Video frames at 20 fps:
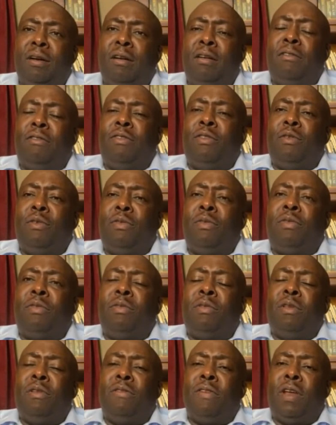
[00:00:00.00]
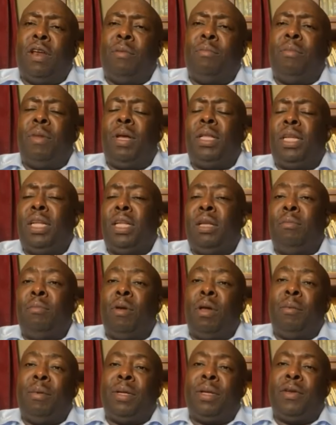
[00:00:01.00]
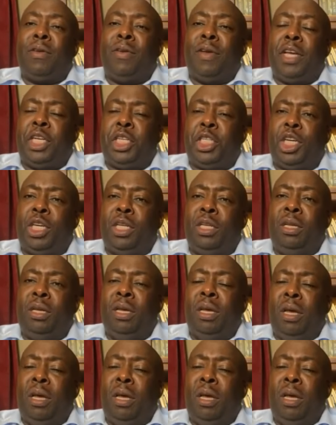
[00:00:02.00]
of youth development and employment creation,